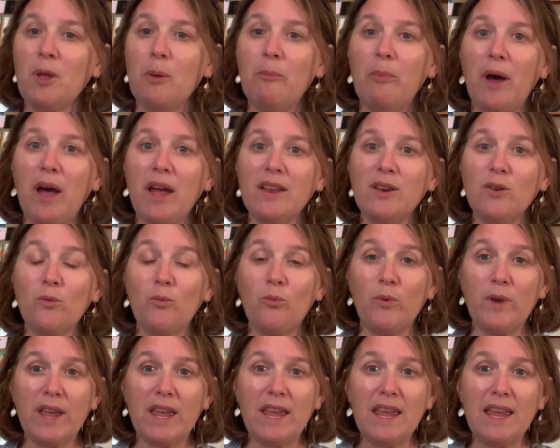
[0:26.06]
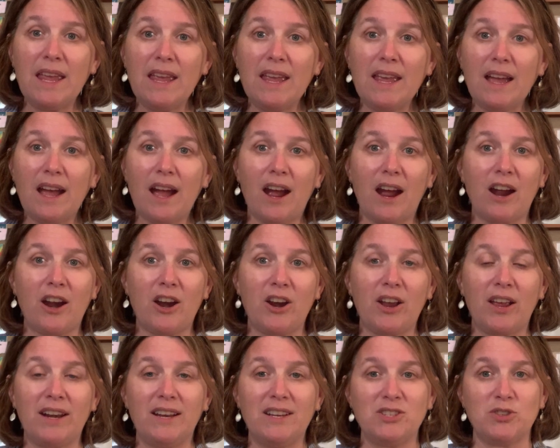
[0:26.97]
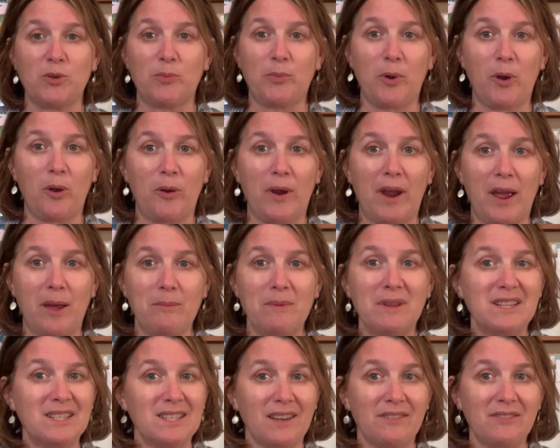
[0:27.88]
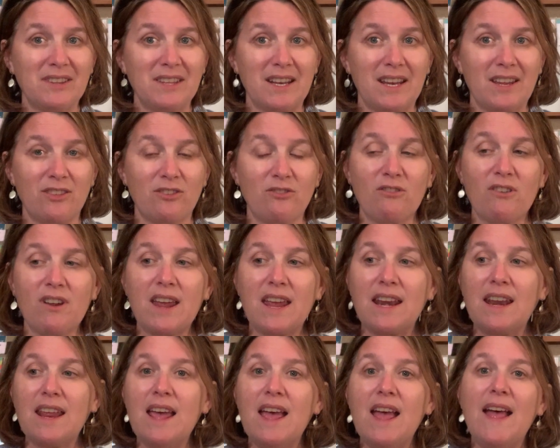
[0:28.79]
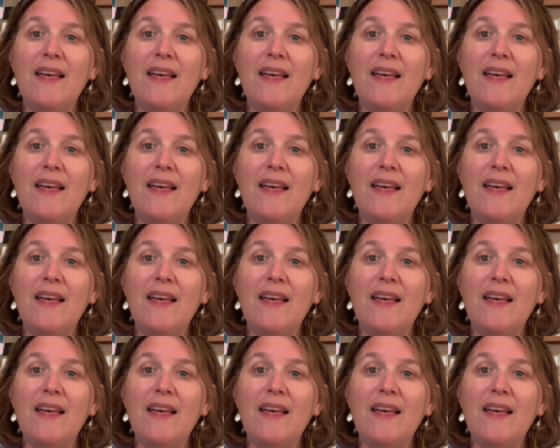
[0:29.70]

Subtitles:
But we are going to do a program in 7th and 8th grade